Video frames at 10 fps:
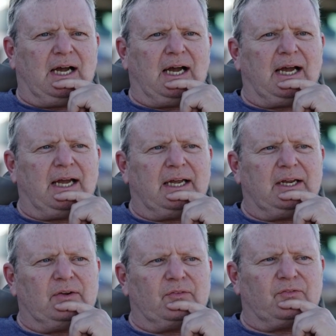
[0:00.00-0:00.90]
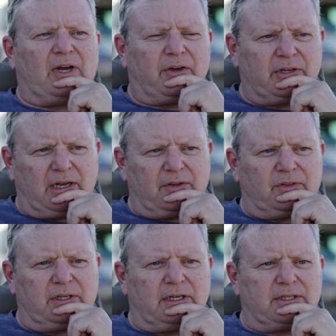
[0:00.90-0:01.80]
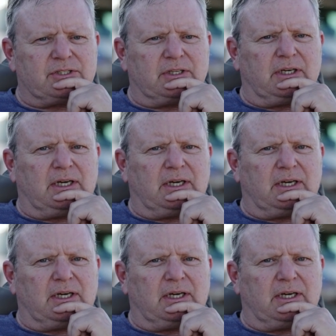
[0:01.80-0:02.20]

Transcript: I found out that